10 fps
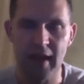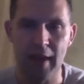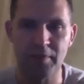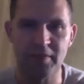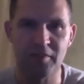
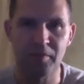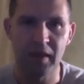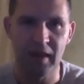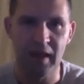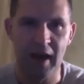happens to
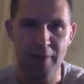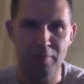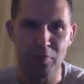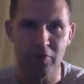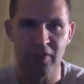be a
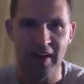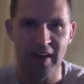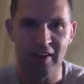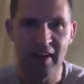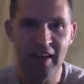
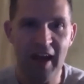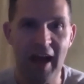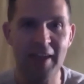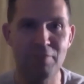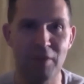high-profile
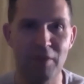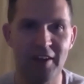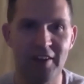hockey player,